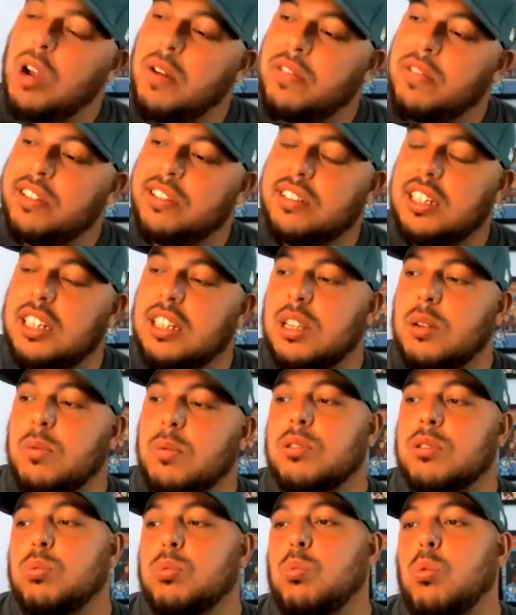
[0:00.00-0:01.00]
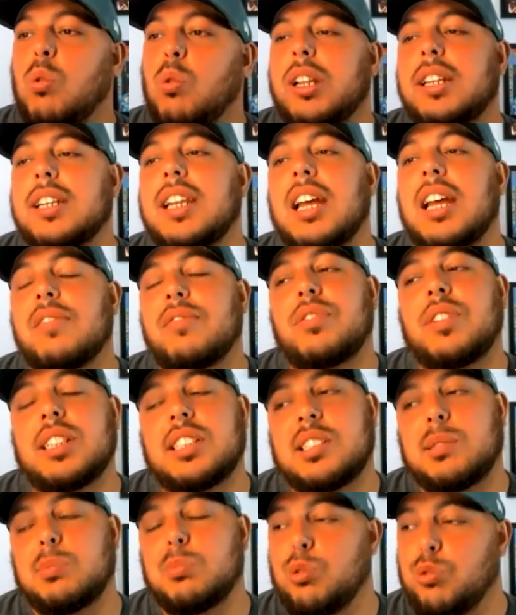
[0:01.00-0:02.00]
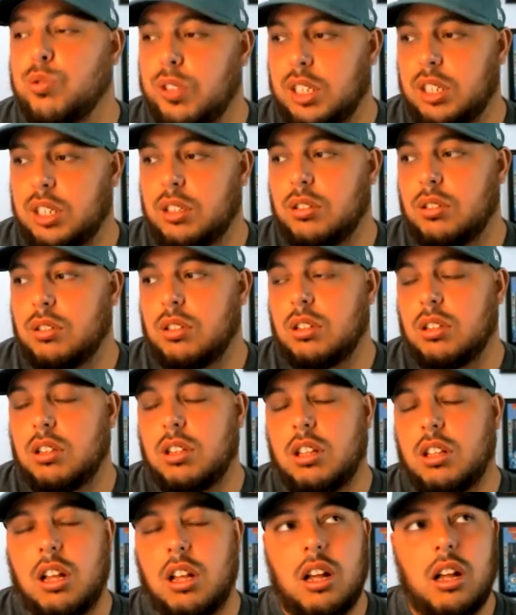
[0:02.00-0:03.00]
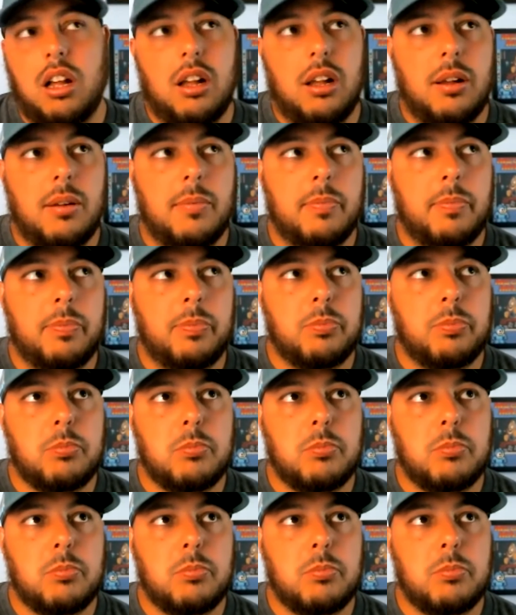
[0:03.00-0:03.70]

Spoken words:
ever see, there was one Netflix movie, and